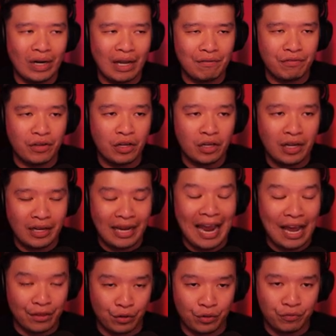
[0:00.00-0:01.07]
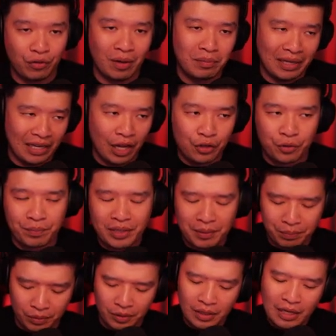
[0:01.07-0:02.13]
I've gathered from like other
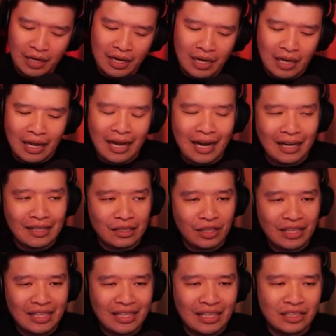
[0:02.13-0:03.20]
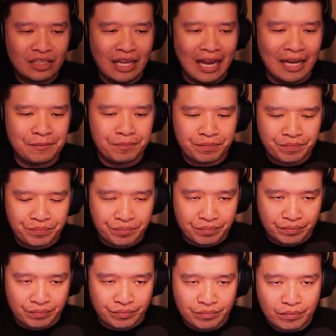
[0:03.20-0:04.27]
people. Another thing is that
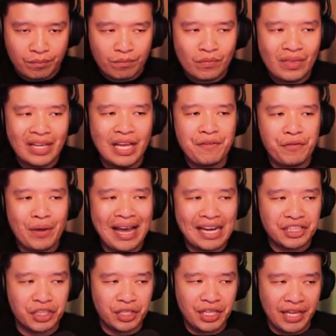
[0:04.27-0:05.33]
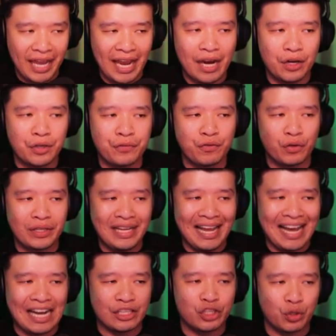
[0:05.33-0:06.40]
if you actually cared for the
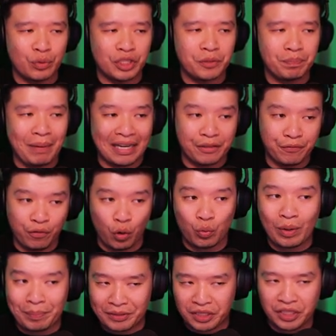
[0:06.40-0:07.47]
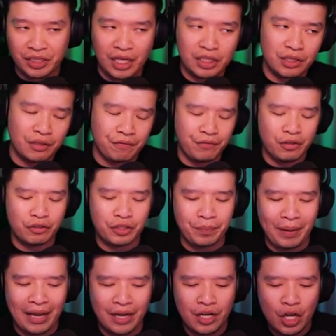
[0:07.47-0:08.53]
actual respectful representation of feudal
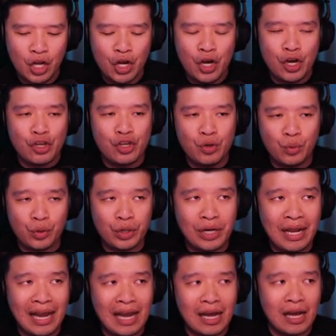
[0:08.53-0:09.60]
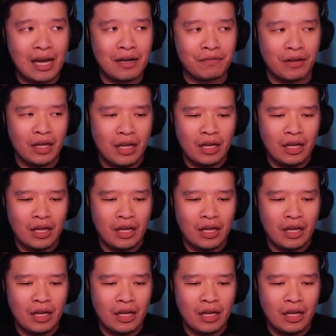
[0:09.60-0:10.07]
Japan, you wouldn't have